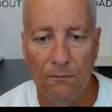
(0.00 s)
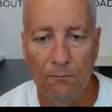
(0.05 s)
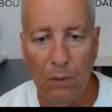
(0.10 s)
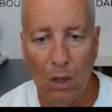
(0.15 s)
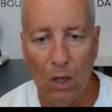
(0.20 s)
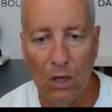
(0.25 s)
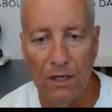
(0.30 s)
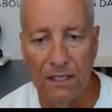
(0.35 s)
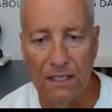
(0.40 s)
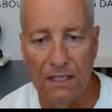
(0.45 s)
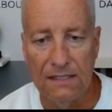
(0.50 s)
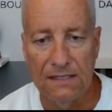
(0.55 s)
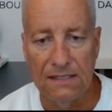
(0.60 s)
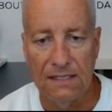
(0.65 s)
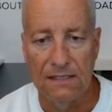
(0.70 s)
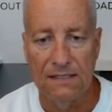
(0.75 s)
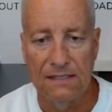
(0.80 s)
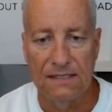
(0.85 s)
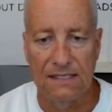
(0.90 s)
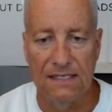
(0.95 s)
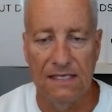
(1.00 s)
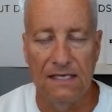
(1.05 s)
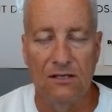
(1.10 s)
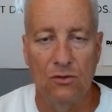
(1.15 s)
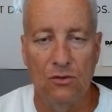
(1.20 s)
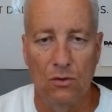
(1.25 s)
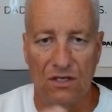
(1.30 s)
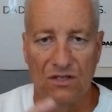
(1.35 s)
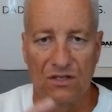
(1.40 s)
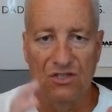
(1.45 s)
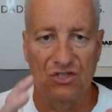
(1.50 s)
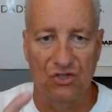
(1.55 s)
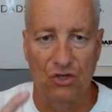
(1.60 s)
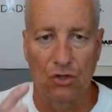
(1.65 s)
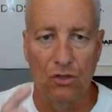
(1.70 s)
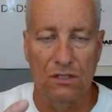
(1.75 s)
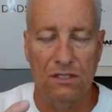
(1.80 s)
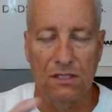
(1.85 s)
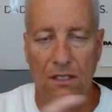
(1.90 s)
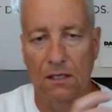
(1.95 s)
parties seek to
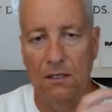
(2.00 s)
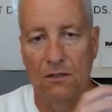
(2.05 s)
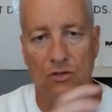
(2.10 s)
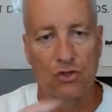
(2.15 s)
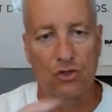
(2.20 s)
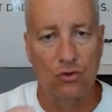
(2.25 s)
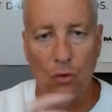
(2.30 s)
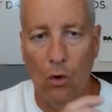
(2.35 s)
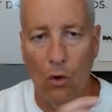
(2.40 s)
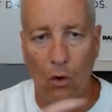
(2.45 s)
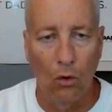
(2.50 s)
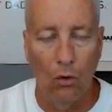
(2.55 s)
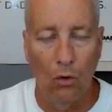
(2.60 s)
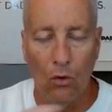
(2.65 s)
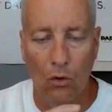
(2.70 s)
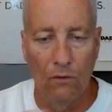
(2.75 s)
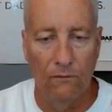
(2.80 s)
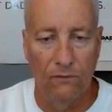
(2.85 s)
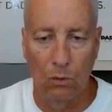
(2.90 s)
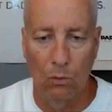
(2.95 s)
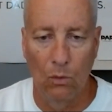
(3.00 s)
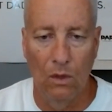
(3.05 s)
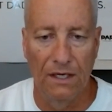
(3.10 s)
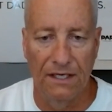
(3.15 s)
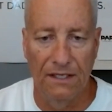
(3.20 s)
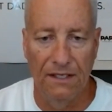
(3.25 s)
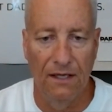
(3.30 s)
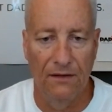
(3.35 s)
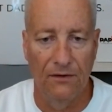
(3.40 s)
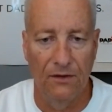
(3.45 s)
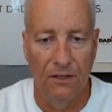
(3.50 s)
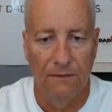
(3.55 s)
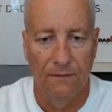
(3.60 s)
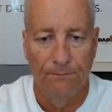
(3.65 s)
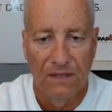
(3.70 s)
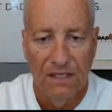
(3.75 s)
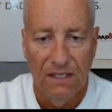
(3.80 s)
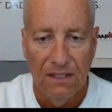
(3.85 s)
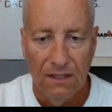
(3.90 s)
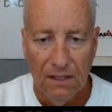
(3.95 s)
assert control over one another.
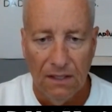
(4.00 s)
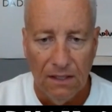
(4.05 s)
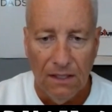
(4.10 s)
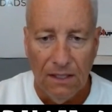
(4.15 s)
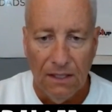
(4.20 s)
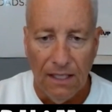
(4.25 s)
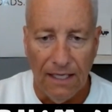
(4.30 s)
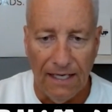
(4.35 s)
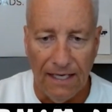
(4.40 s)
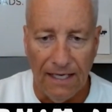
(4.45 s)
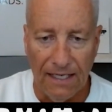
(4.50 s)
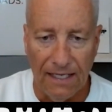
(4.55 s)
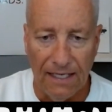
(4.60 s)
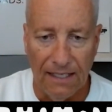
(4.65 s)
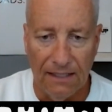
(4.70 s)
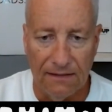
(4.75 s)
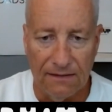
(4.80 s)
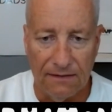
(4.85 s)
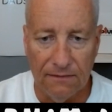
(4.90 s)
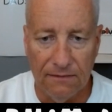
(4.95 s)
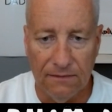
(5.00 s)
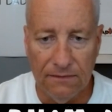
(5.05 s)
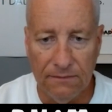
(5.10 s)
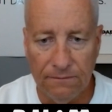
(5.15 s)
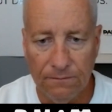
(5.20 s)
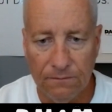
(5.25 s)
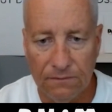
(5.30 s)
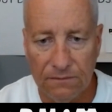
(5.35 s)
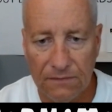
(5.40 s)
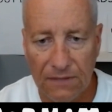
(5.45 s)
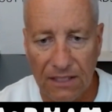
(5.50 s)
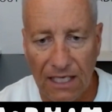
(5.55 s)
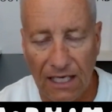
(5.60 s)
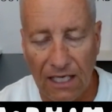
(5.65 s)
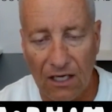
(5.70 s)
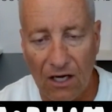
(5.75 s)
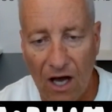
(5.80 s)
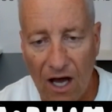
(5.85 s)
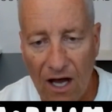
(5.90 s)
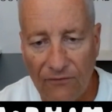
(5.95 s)
And it
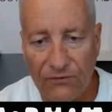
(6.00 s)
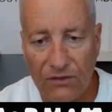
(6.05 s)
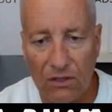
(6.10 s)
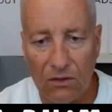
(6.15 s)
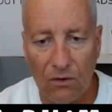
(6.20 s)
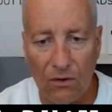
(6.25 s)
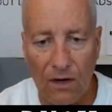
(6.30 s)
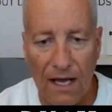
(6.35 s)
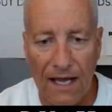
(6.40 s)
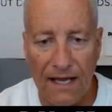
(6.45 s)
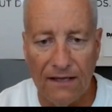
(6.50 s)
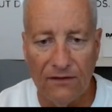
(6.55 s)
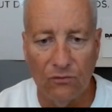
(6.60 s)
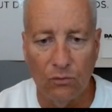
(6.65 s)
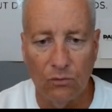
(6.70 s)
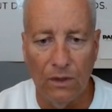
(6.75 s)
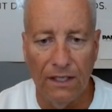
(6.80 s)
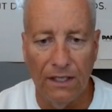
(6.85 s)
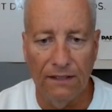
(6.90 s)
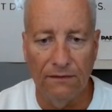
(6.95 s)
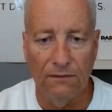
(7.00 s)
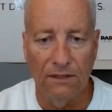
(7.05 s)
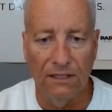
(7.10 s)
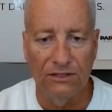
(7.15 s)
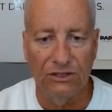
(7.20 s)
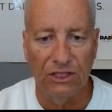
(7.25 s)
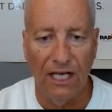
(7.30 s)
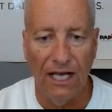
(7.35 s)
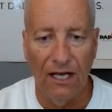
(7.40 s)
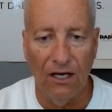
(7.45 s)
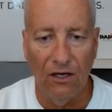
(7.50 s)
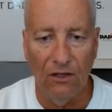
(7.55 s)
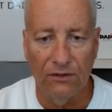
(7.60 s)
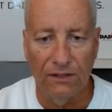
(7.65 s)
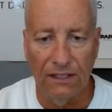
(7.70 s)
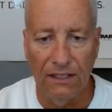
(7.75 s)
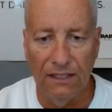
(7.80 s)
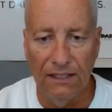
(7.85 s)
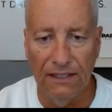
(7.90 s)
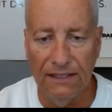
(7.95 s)
can often arise when a child
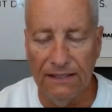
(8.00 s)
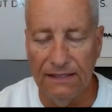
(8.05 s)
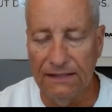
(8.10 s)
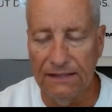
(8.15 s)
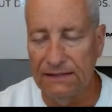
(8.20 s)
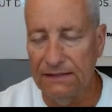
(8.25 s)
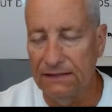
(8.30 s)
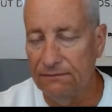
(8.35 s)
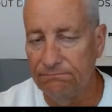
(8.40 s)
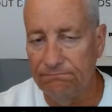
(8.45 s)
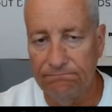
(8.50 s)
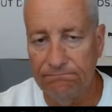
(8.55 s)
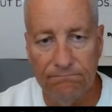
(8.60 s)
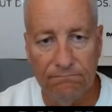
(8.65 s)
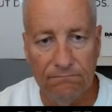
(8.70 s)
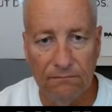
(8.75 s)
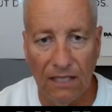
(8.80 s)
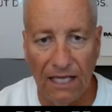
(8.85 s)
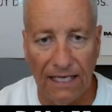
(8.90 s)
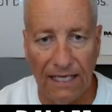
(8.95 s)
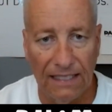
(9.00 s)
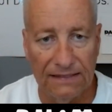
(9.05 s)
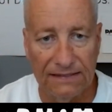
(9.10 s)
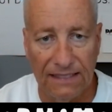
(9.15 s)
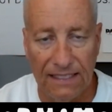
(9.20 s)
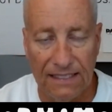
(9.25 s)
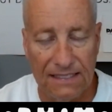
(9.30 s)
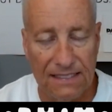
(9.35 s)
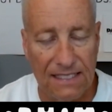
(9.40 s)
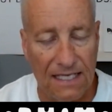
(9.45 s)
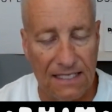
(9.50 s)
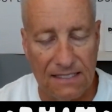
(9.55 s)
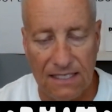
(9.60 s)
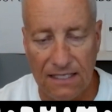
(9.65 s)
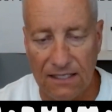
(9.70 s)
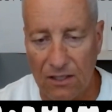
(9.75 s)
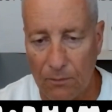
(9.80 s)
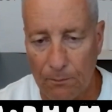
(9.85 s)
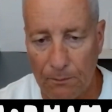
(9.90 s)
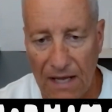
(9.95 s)
is, like I said,
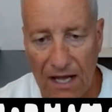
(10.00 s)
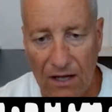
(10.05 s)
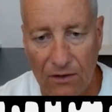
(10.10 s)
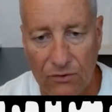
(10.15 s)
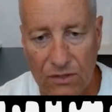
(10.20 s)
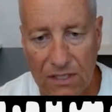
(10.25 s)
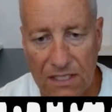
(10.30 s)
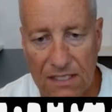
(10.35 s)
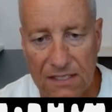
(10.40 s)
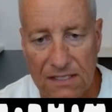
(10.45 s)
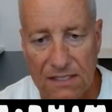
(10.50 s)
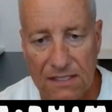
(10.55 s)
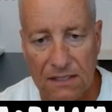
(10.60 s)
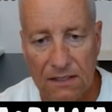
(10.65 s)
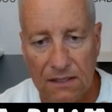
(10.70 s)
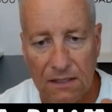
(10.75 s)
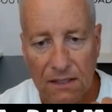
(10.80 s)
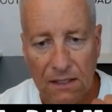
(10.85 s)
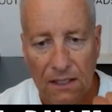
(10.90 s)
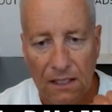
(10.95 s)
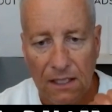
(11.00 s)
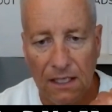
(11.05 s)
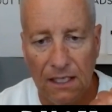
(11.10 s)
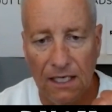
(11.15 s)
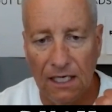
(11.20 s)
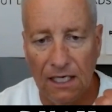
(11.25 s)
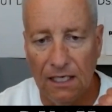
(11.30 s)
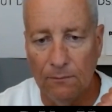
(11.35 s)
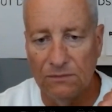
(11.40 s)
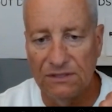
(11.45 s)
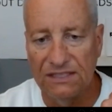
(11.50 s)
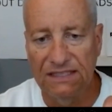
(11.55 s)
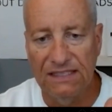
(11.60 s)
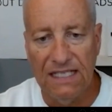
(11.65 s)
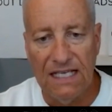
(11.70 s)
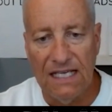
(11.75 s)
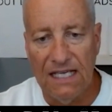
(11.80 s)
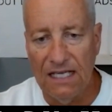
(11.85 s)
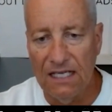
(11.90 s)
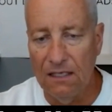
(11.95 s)
testing their boundaries,
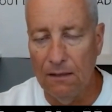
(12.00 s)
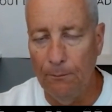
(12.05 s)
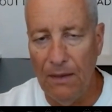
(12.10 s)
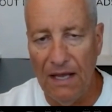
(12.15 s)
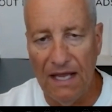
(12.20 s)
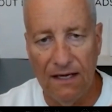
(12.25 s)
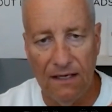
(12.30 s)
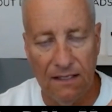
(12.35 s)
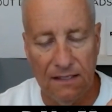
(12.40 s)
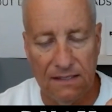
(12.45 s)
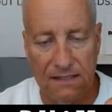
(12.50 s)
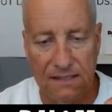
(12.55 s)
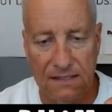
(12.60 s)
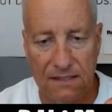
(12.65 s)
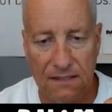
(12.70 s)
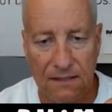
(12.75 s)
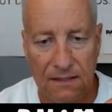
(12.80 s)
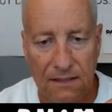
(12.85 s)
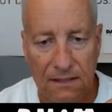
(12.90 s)
seeking independence,